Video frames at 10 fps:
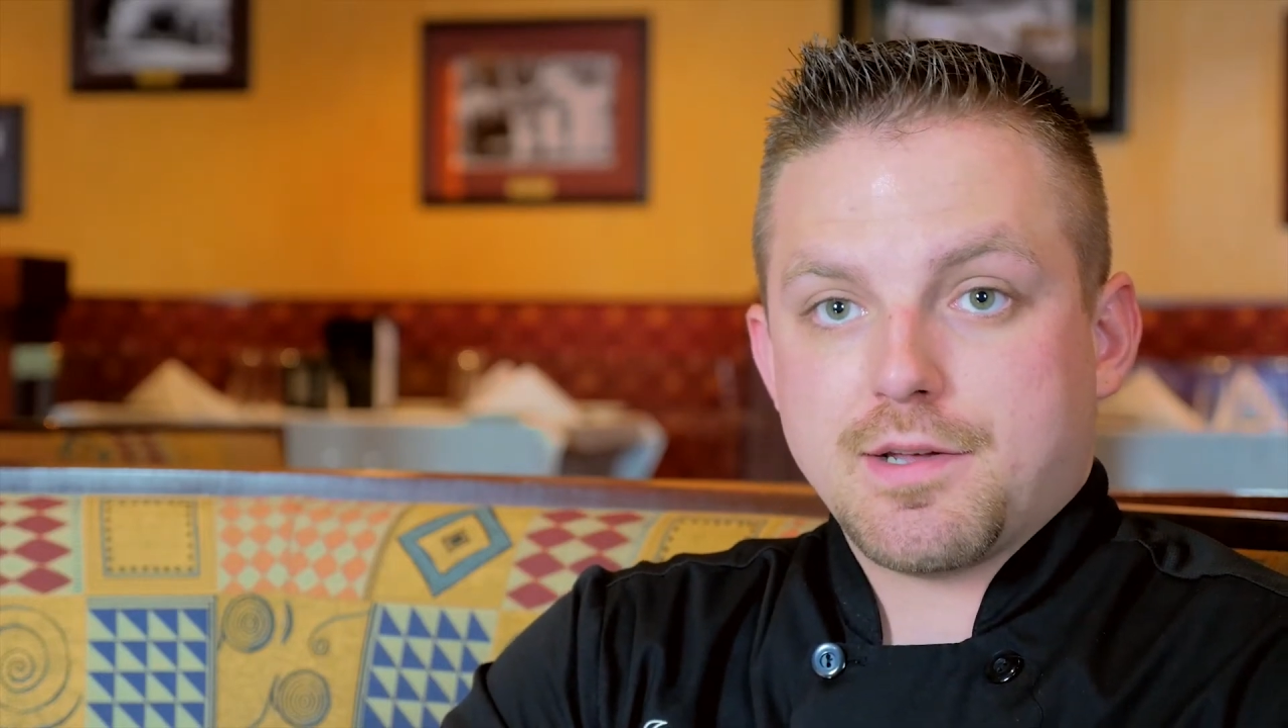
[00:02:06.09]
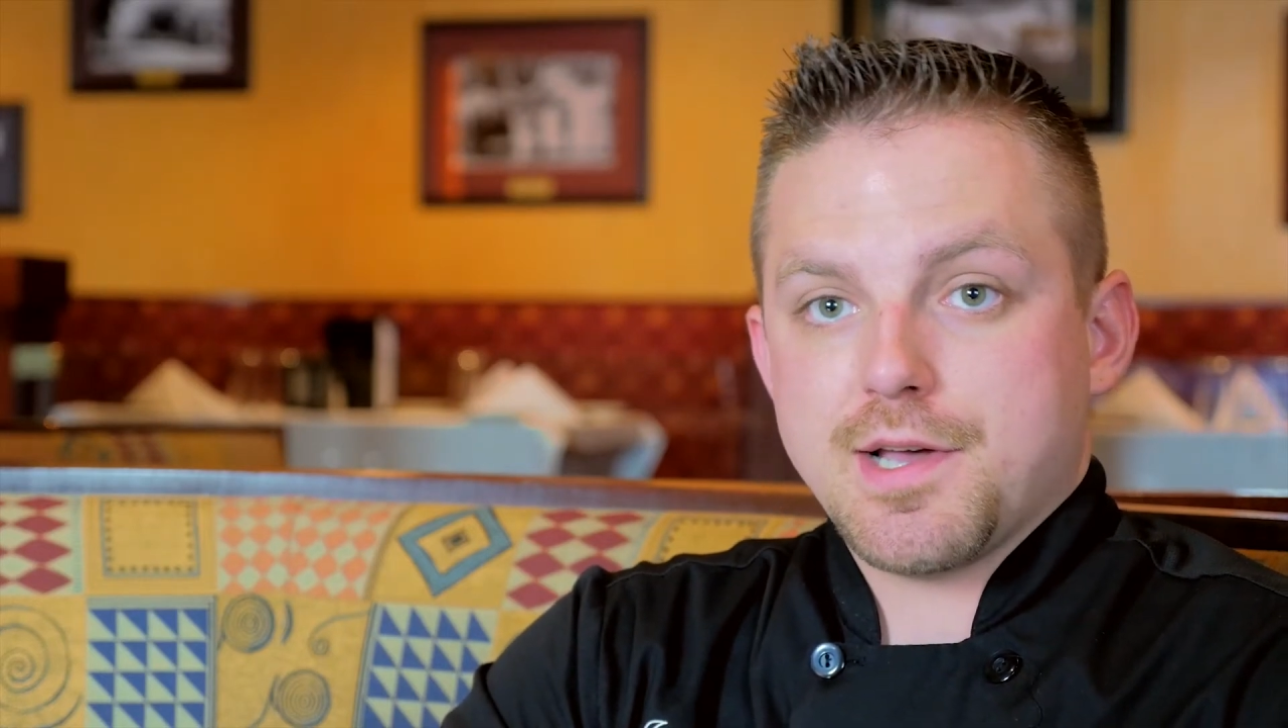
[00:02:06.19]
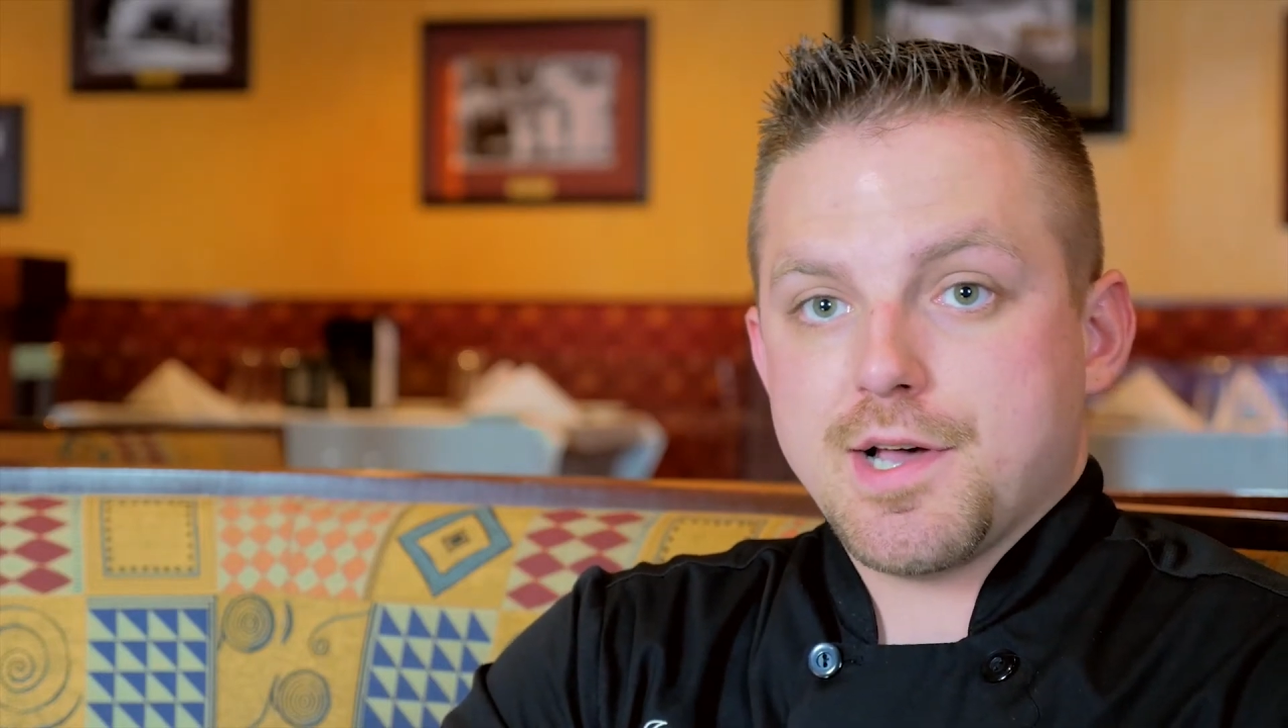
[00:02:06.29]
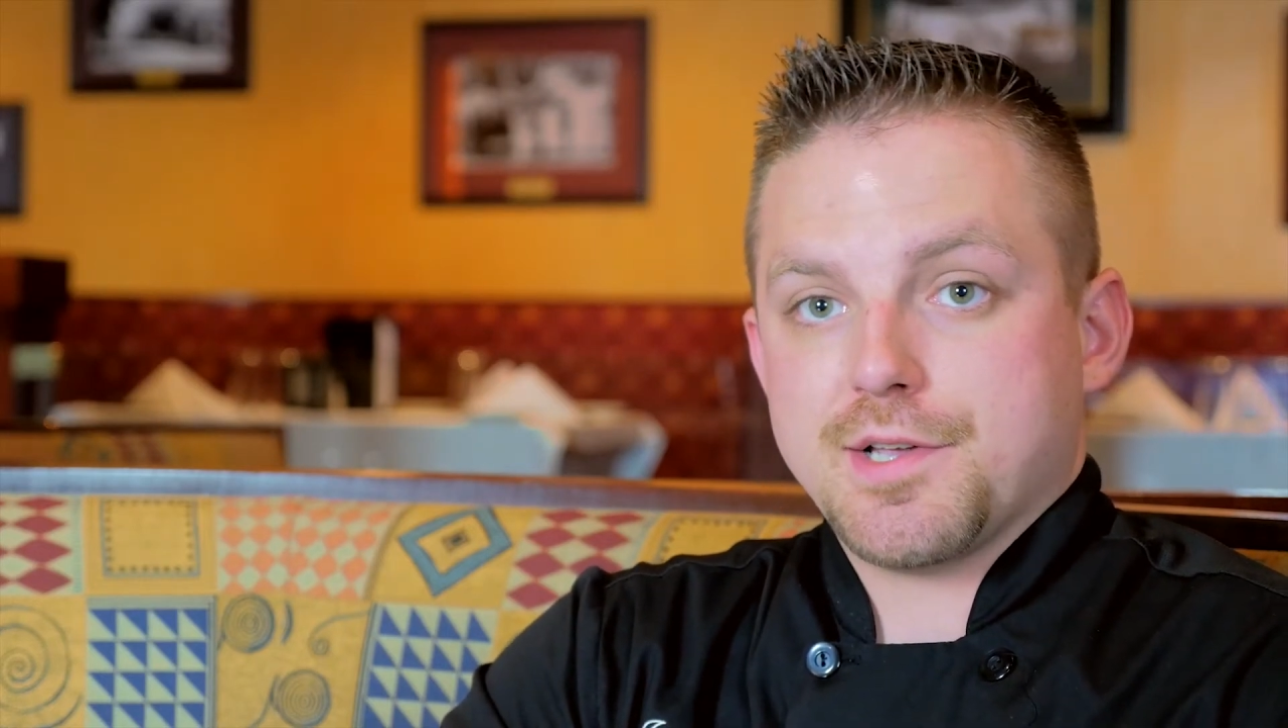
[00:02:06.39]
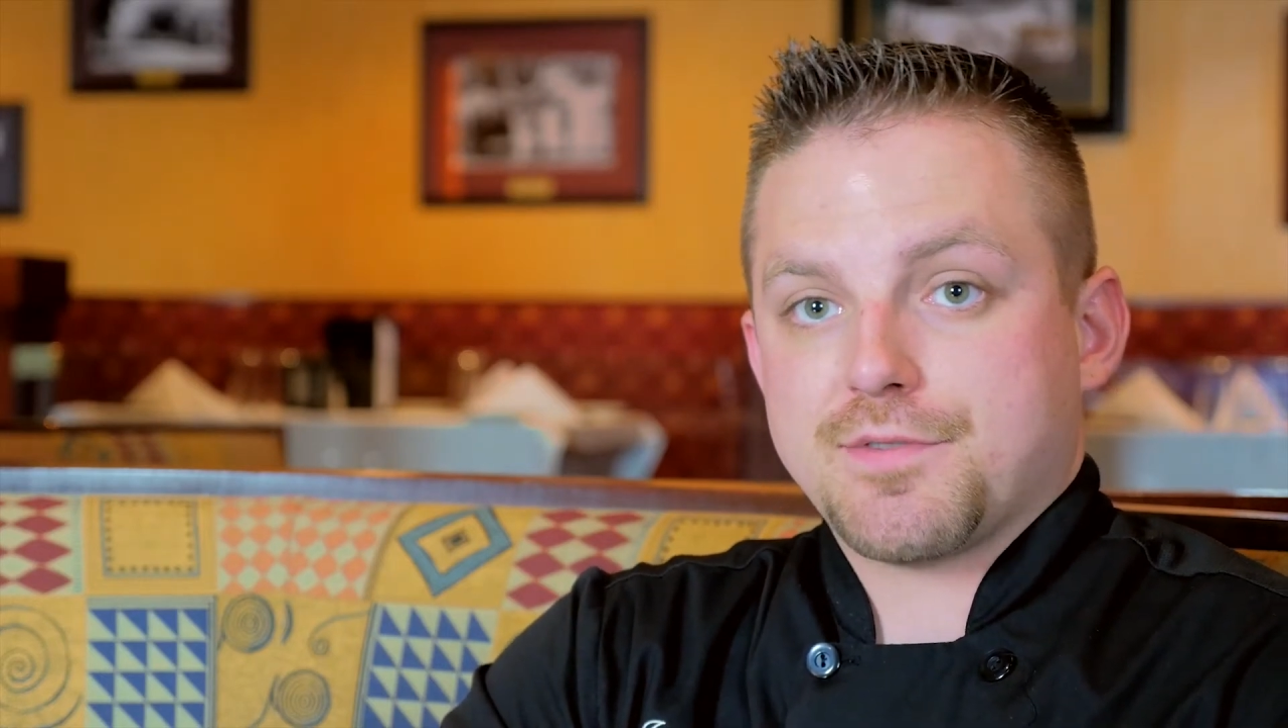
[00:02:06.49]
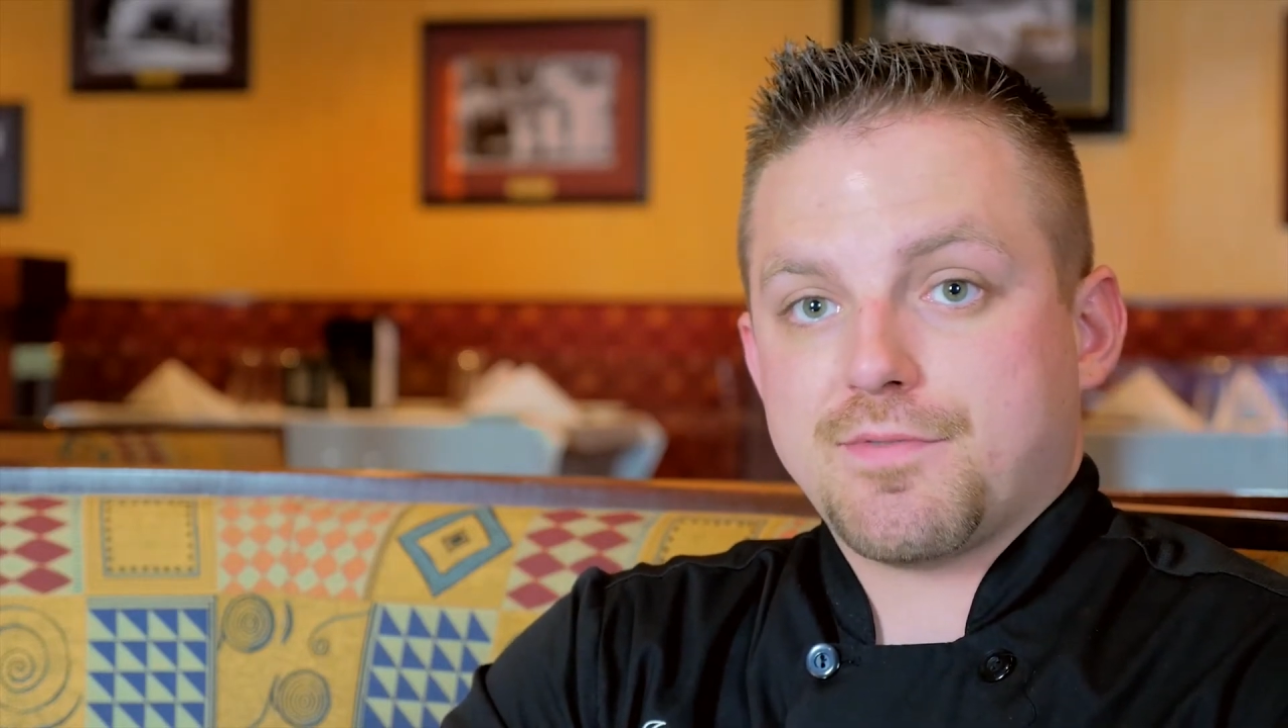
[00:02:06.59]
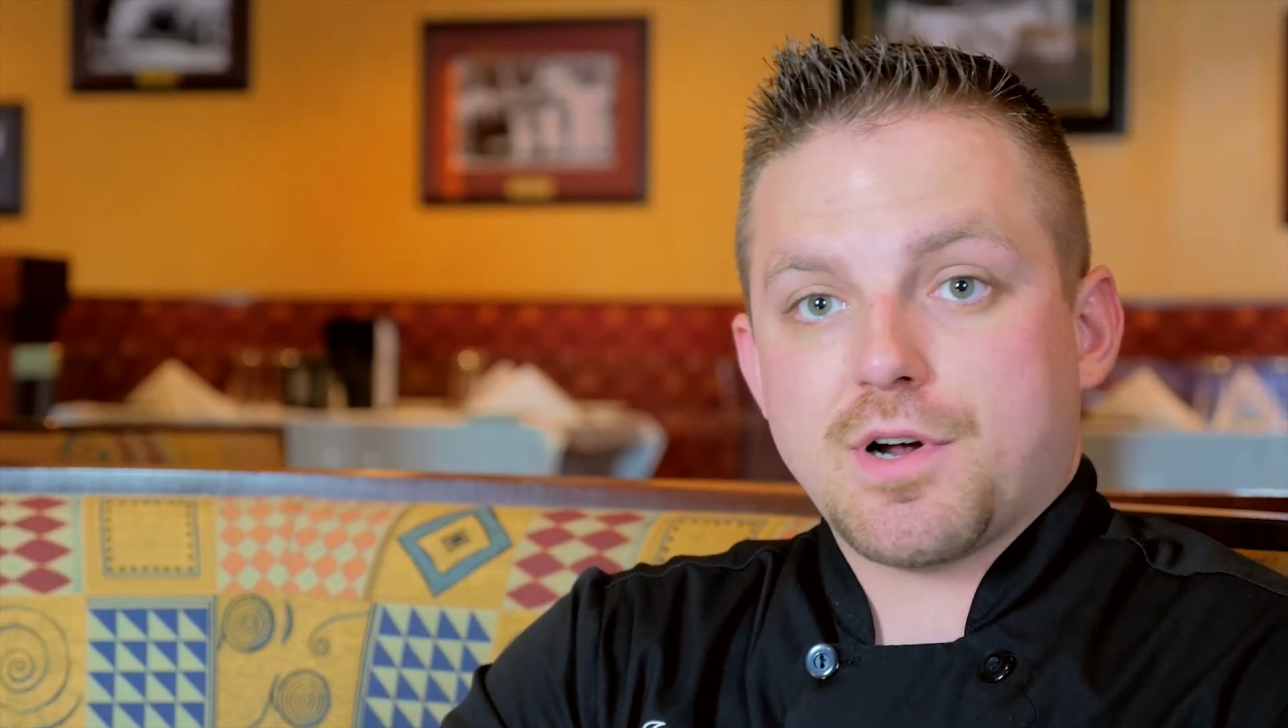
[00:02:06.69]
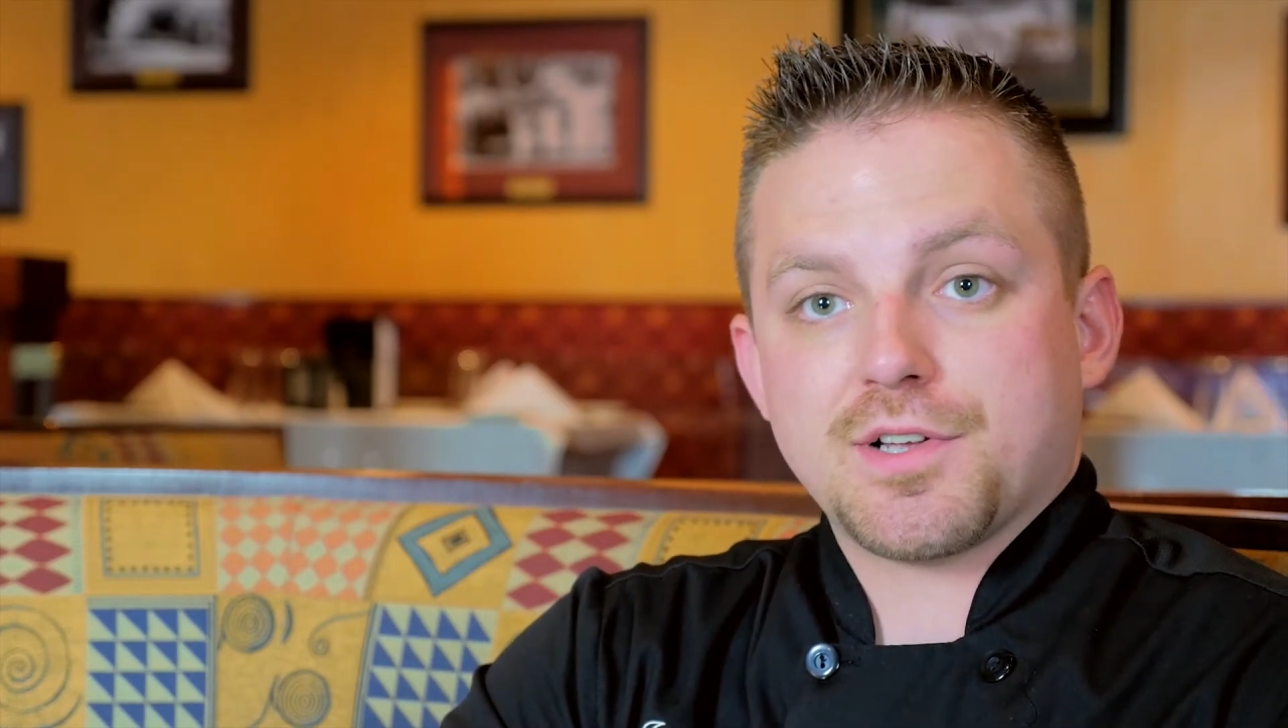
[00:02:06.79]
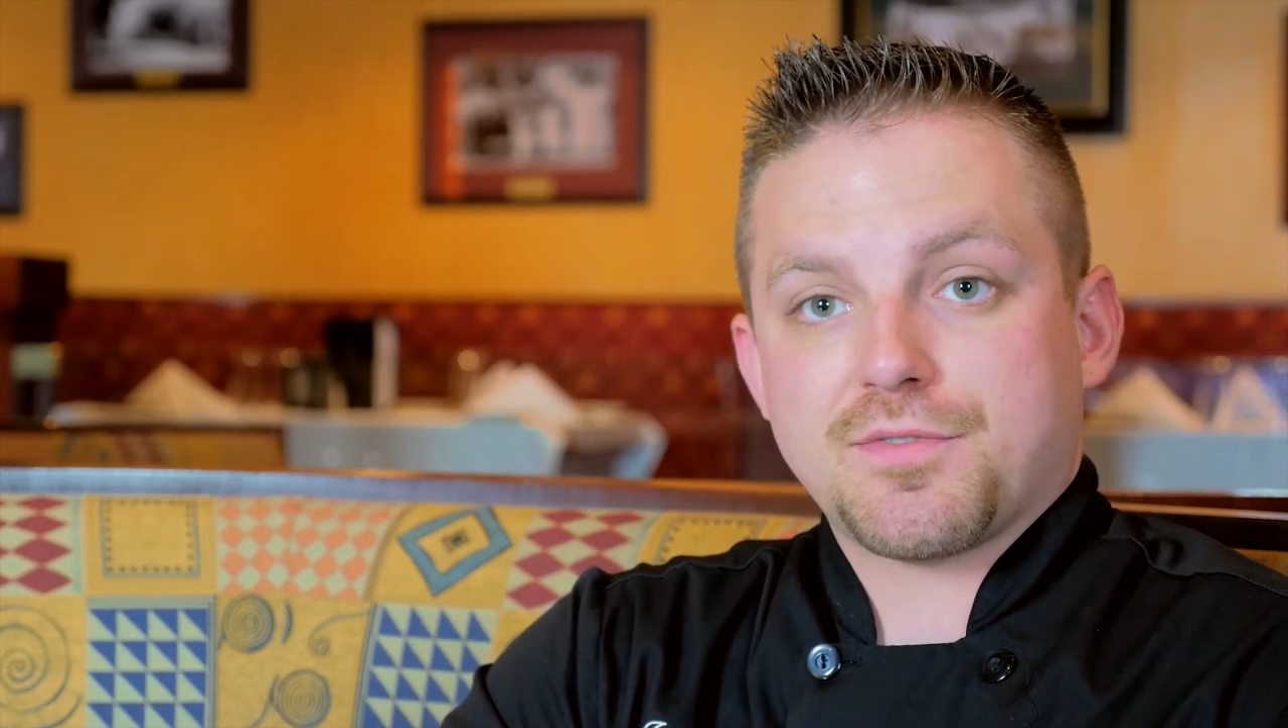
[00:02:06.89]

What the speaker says: as far as